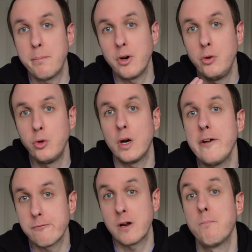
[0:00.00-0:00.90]
but not
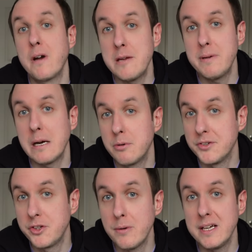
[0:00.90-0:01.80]
everyone may be able to
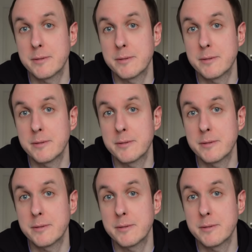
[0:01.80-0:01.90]
do it,